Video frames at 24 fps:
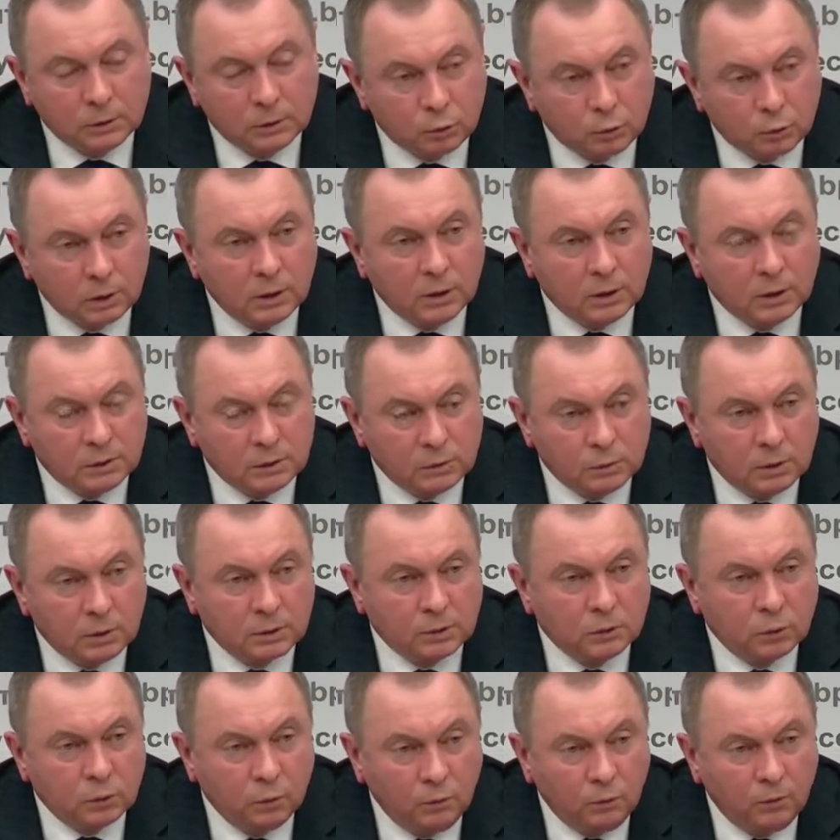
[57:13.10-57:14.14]
and
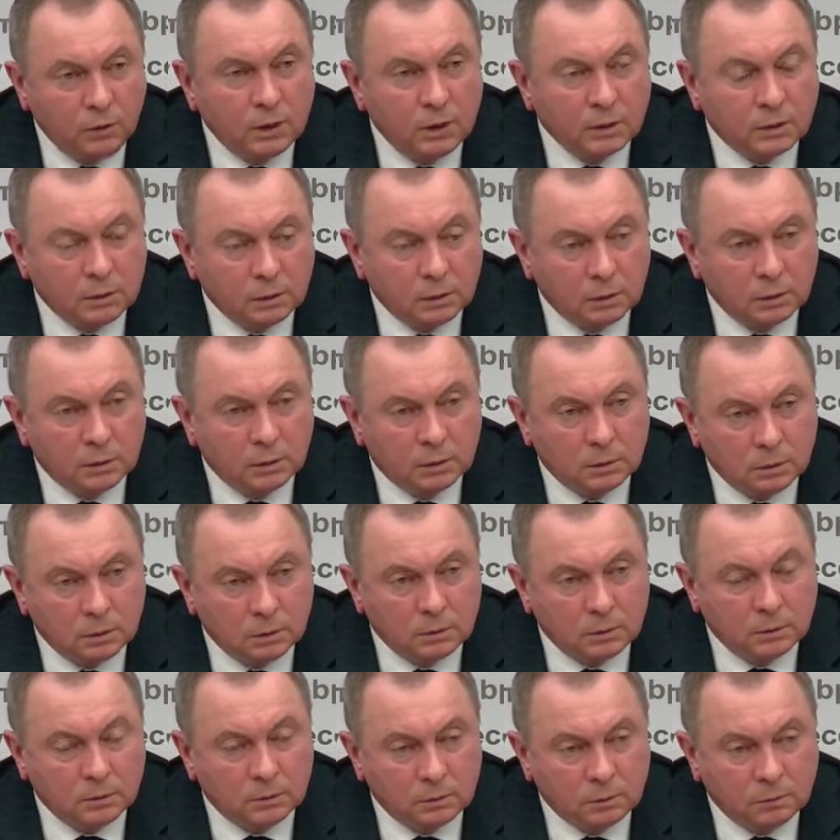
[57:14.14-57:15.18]
many countries will
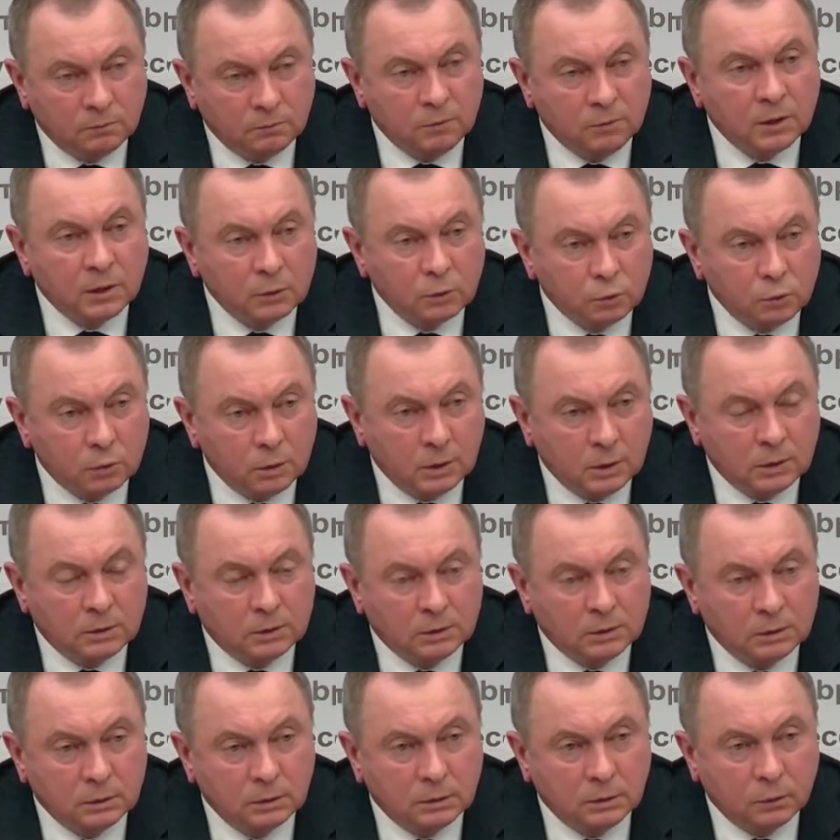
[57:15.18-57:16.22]
see
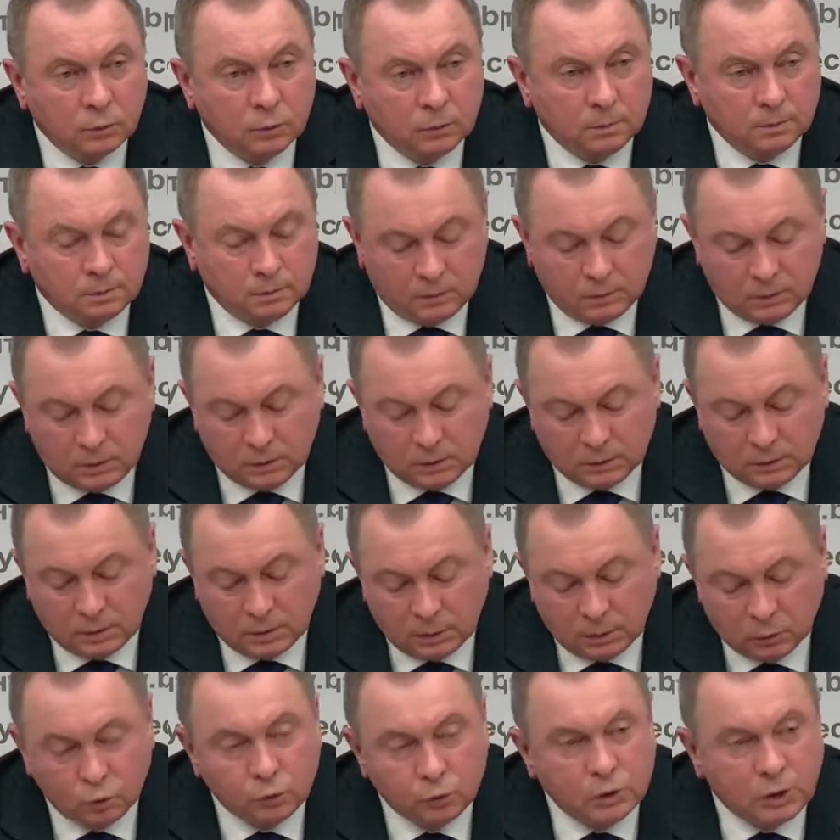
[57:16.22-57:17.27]
the
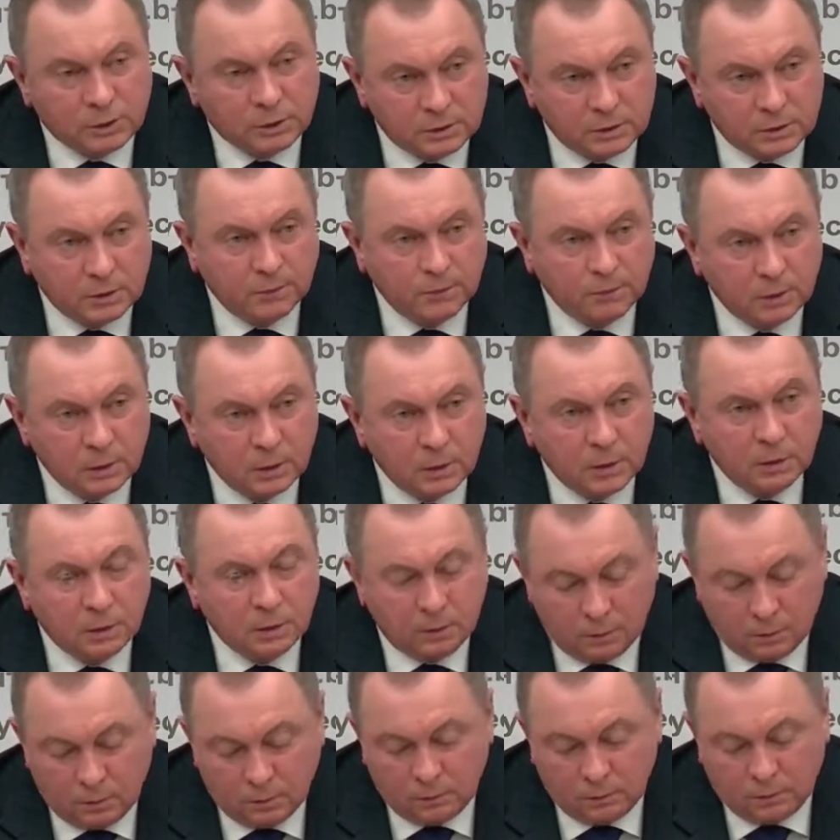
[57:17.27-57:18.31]
benefits
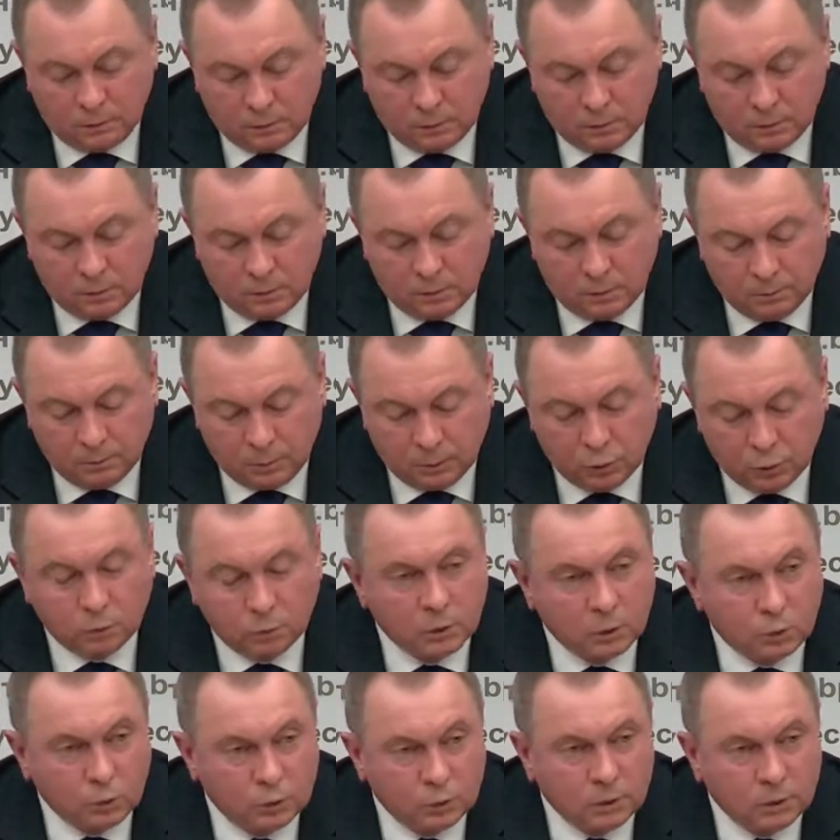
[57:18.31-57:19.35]
from participating in
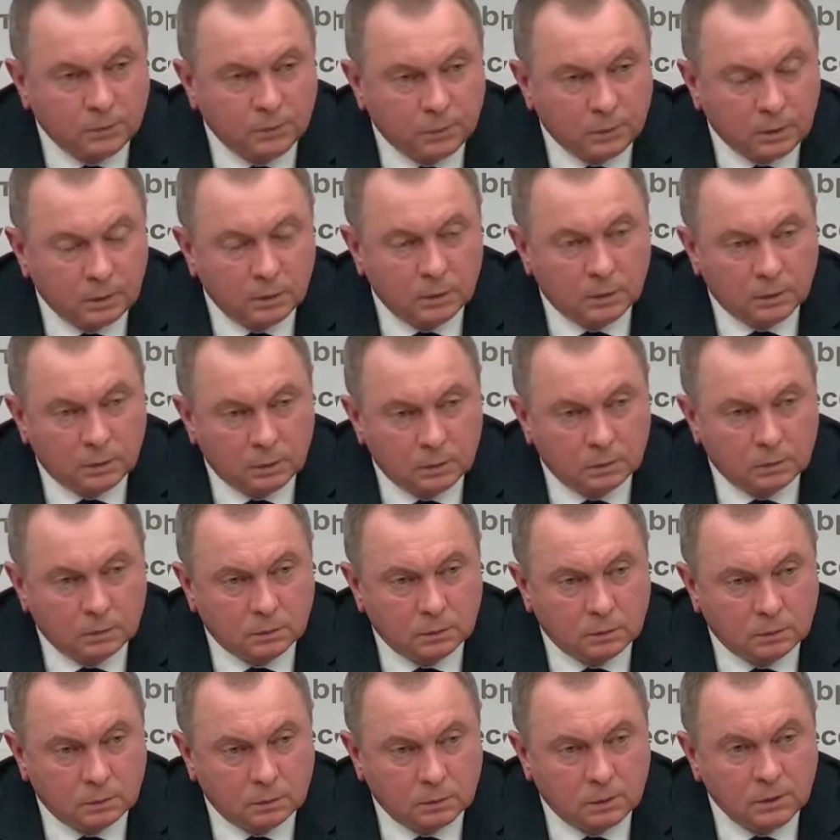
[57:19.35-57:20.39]
such
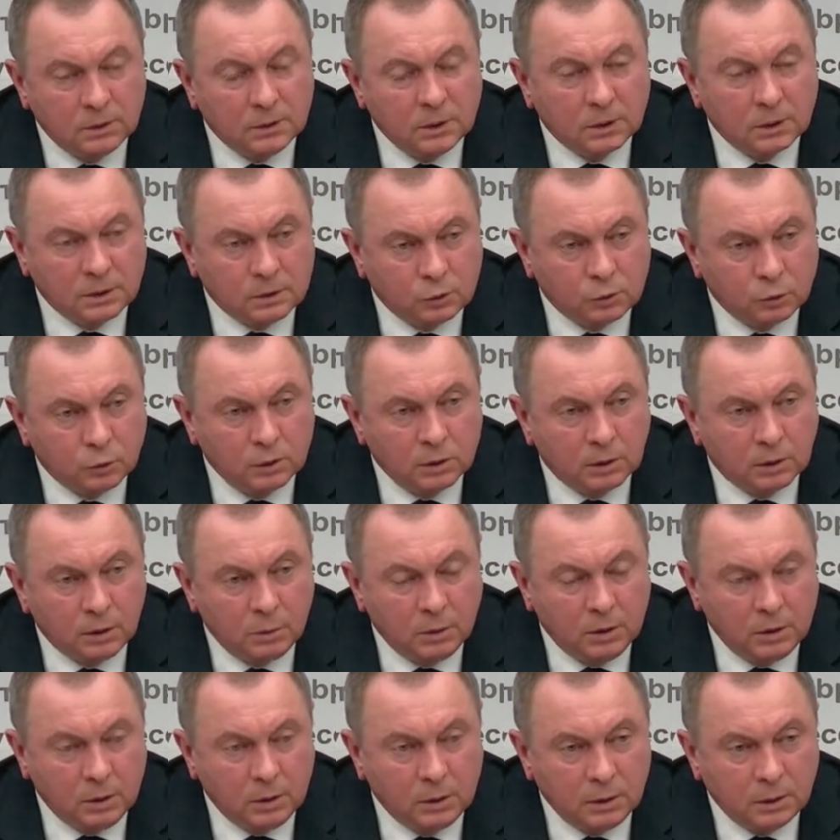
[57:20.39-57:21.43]
associations
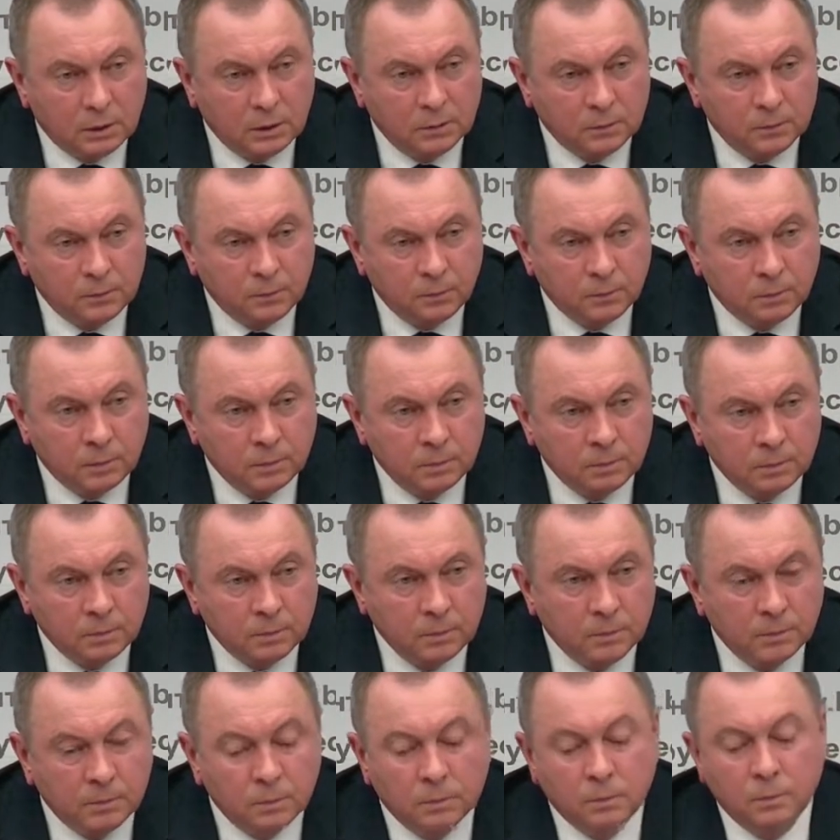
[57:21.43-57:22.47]
and
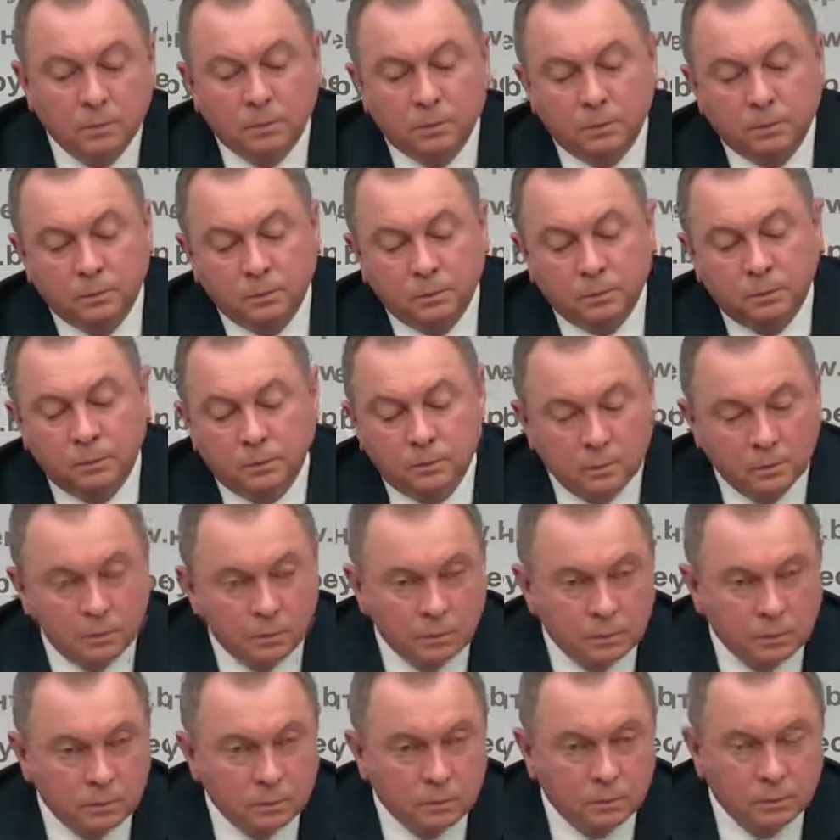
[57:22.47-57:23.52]
integration
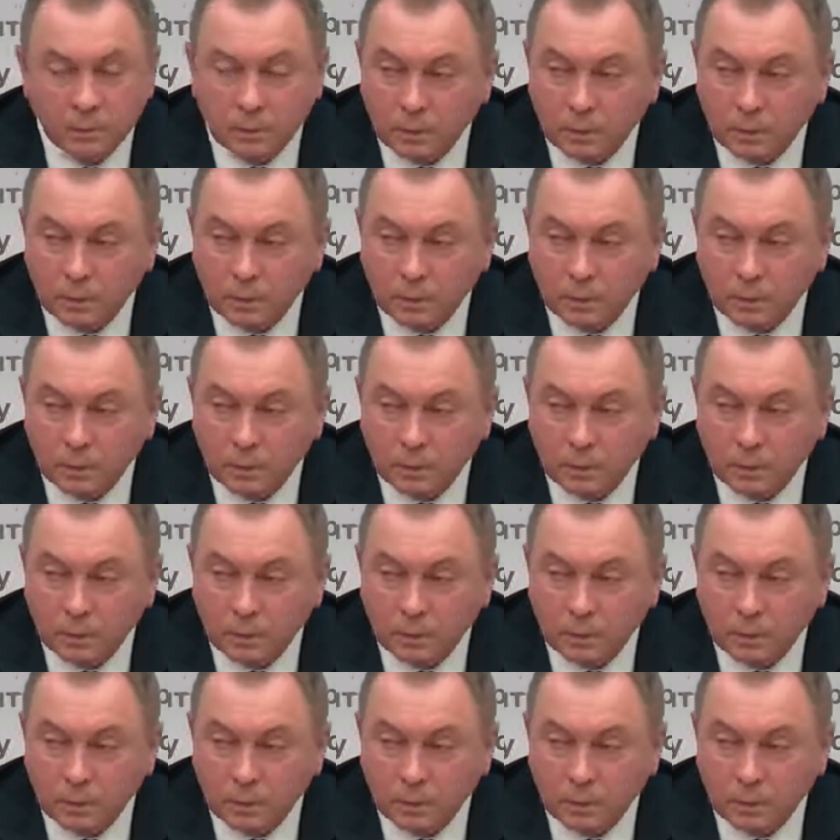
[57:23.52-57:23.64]
organizations.